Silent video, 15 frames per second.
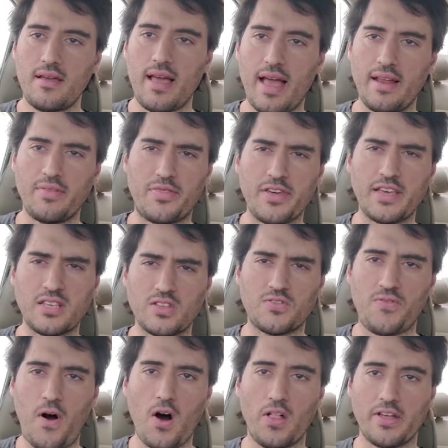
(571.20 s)
and things
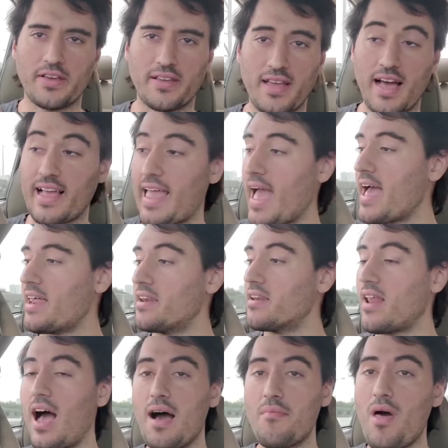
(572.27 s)
falling.
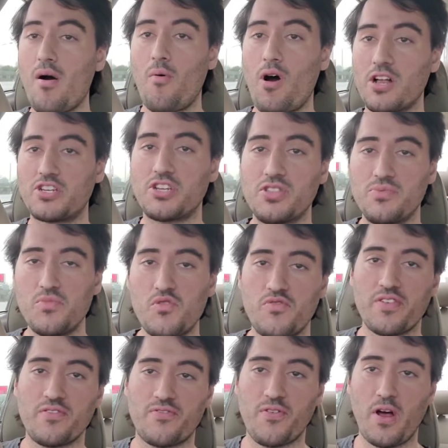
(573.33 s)
Again, I'm not watching the
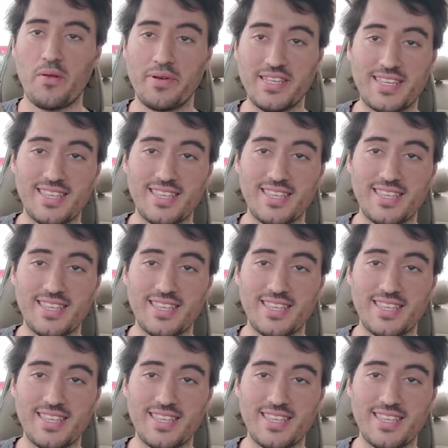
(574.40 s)
movie in front of me.